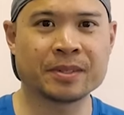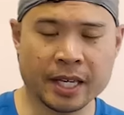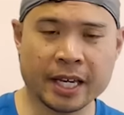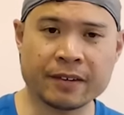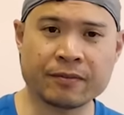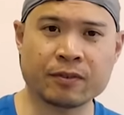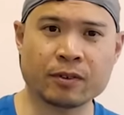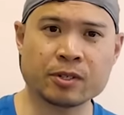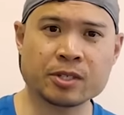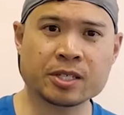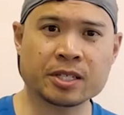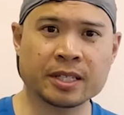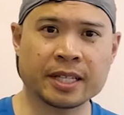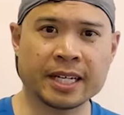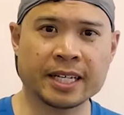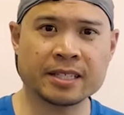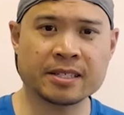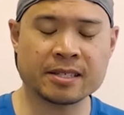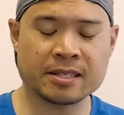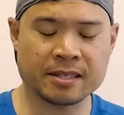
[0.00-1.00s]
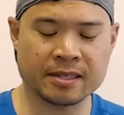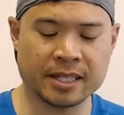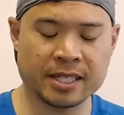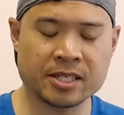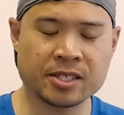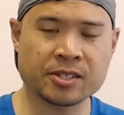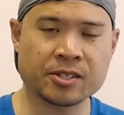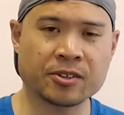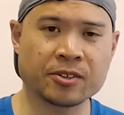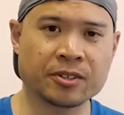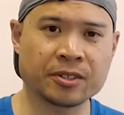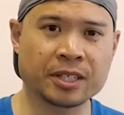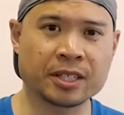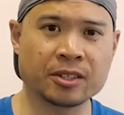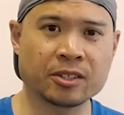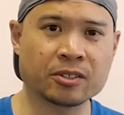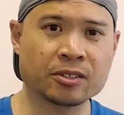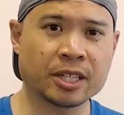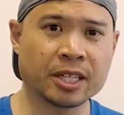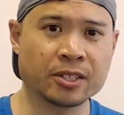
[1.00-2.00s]
At first glance, they certainly
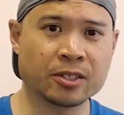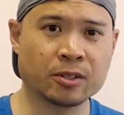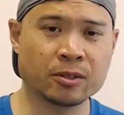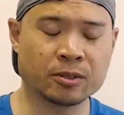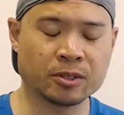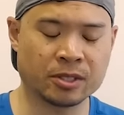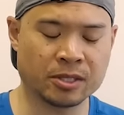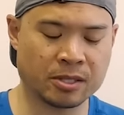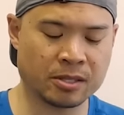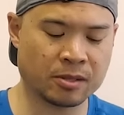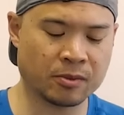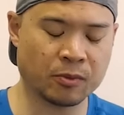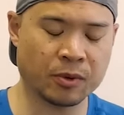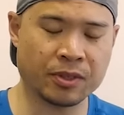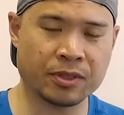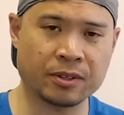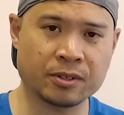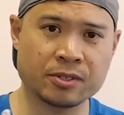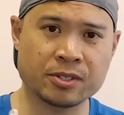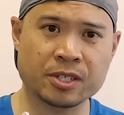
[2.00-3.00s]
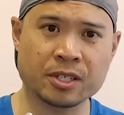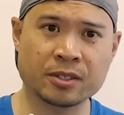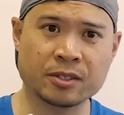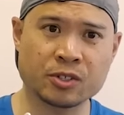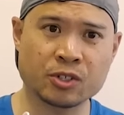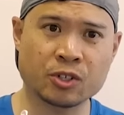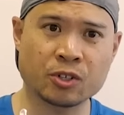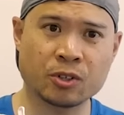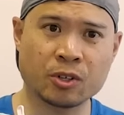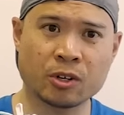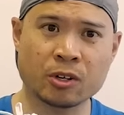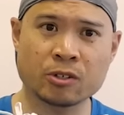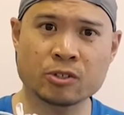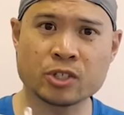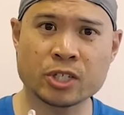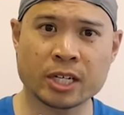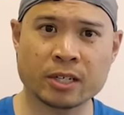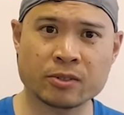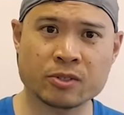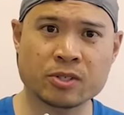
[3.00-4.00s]
look like Hokas with their signature large
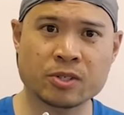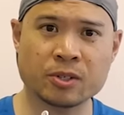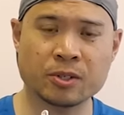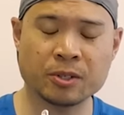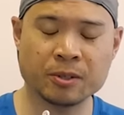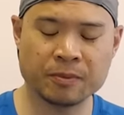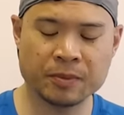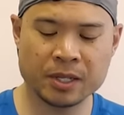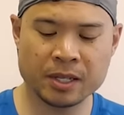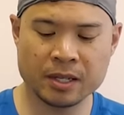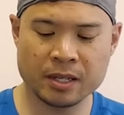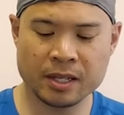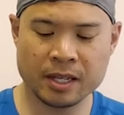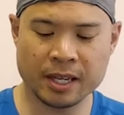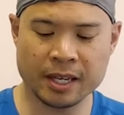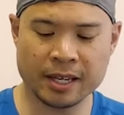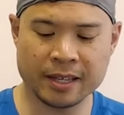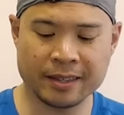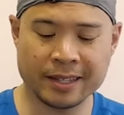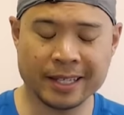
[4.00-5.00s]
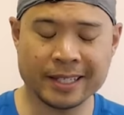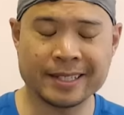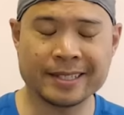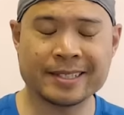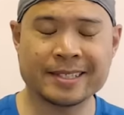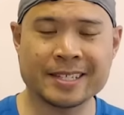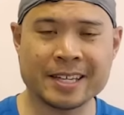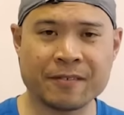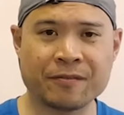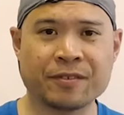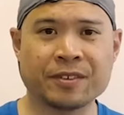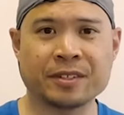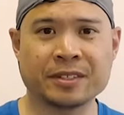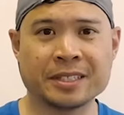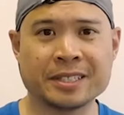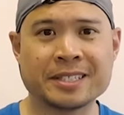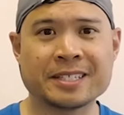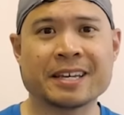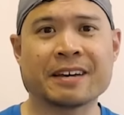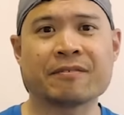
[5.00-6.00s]
outsole, and they
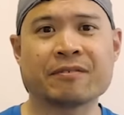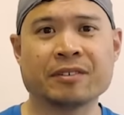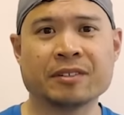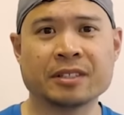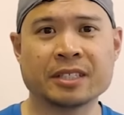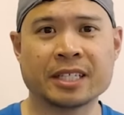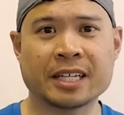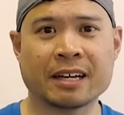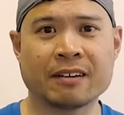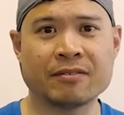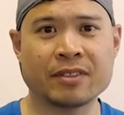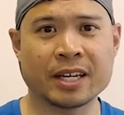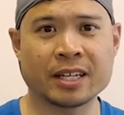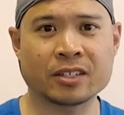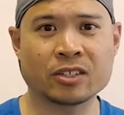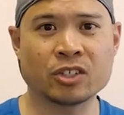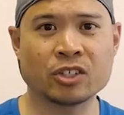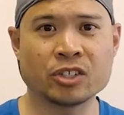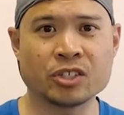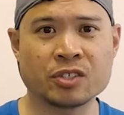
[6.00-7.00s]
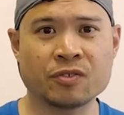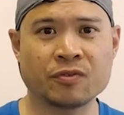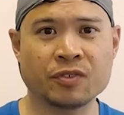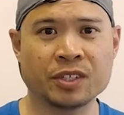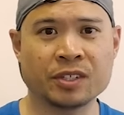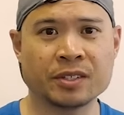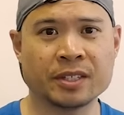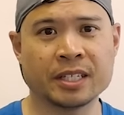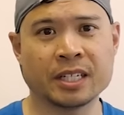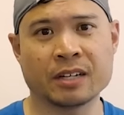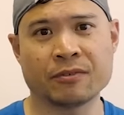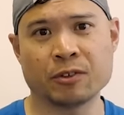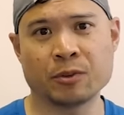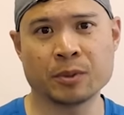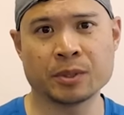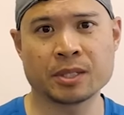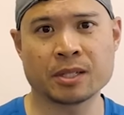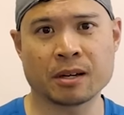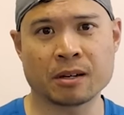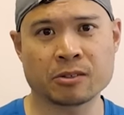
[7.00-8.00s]
definitely, definitely have that cush feel that
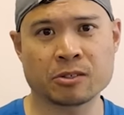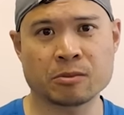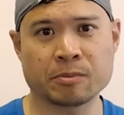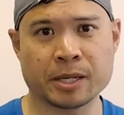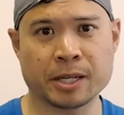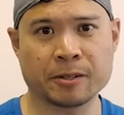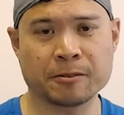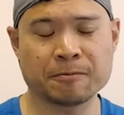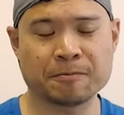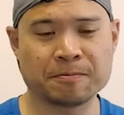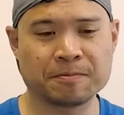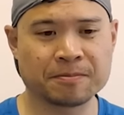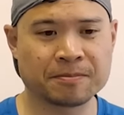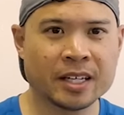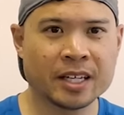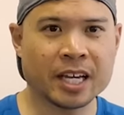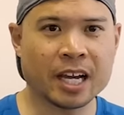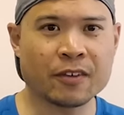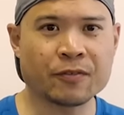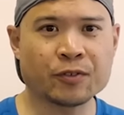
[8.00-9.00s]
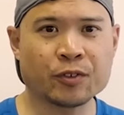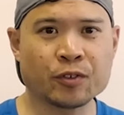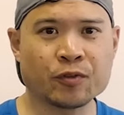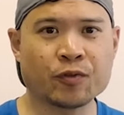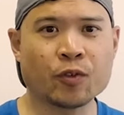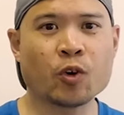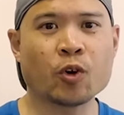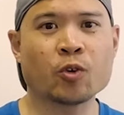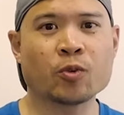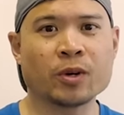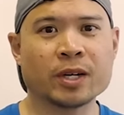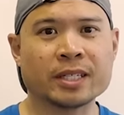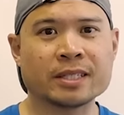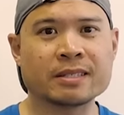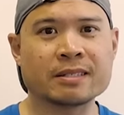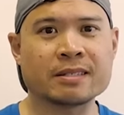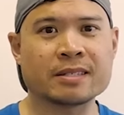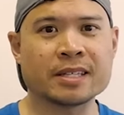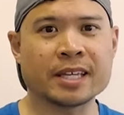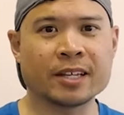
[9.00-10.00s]
everyone talks about. After four
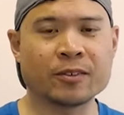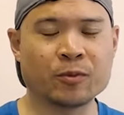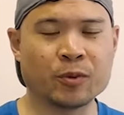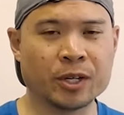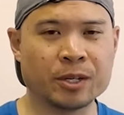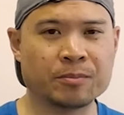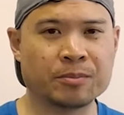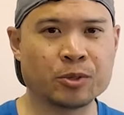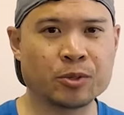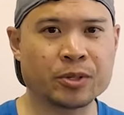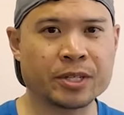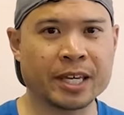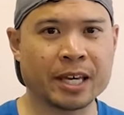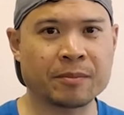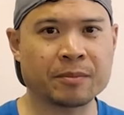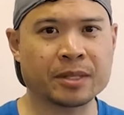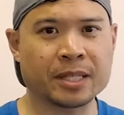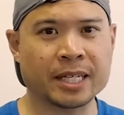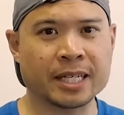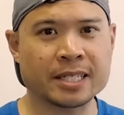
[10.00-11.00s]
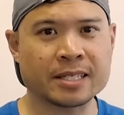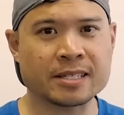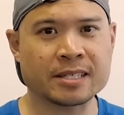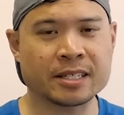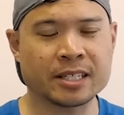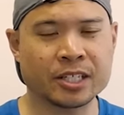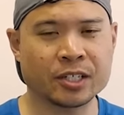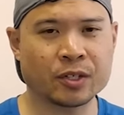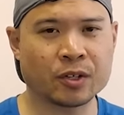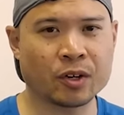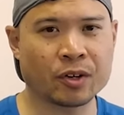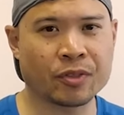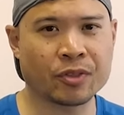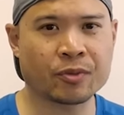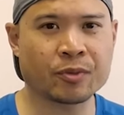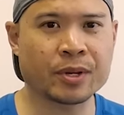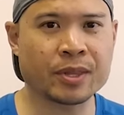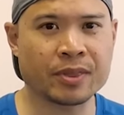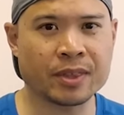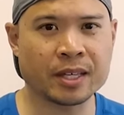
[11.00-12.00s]
runs and one boot camp class, here are
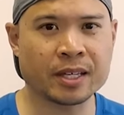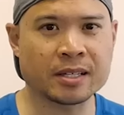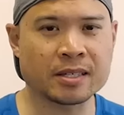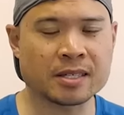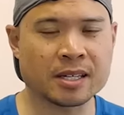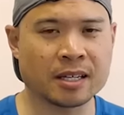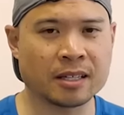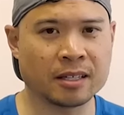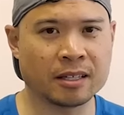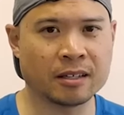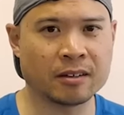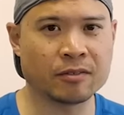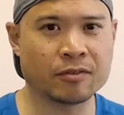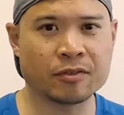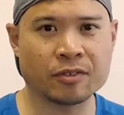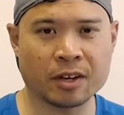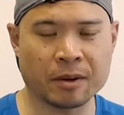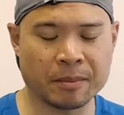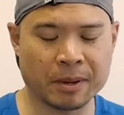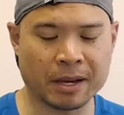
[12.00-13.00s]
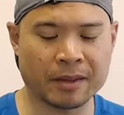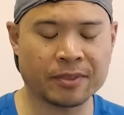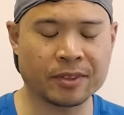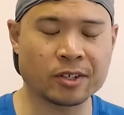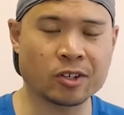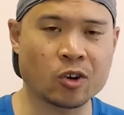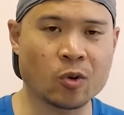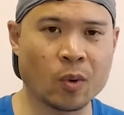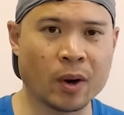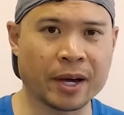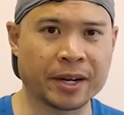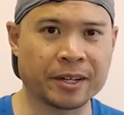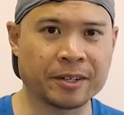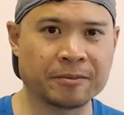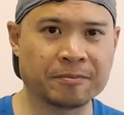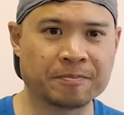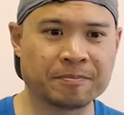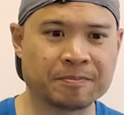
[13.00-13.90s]
three things I love about the Kawana.